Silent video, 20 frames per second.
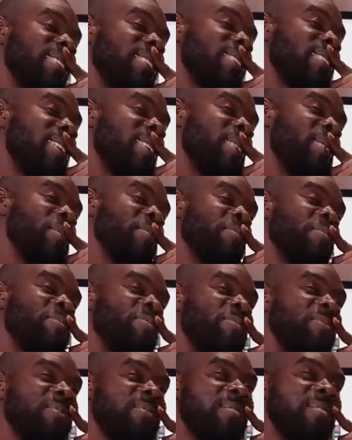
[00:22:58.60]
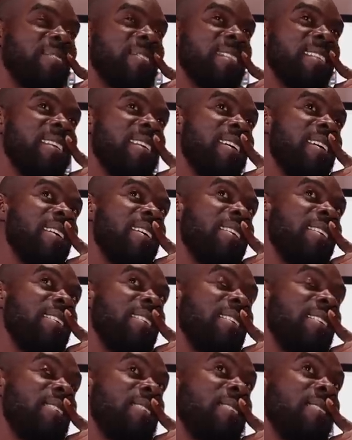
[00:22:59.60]
So,
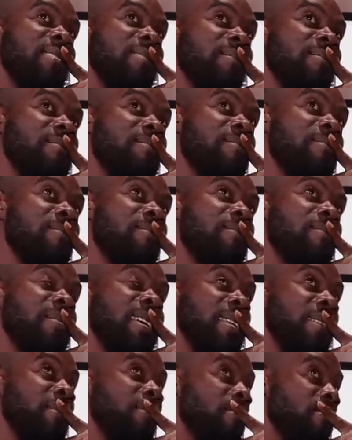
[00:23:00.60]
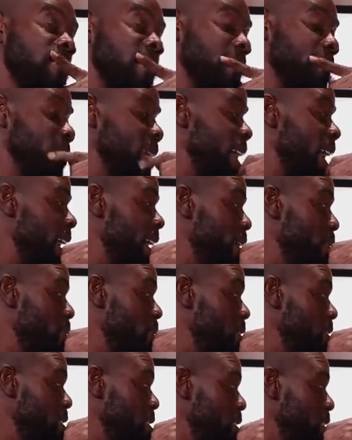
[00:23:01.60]
you know, when when I
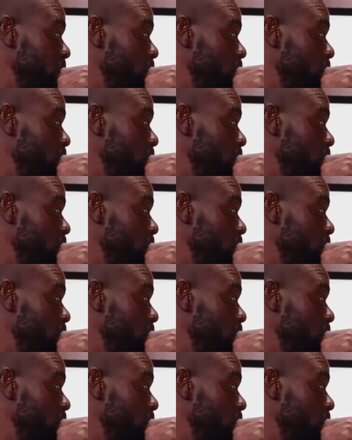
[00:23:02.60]
was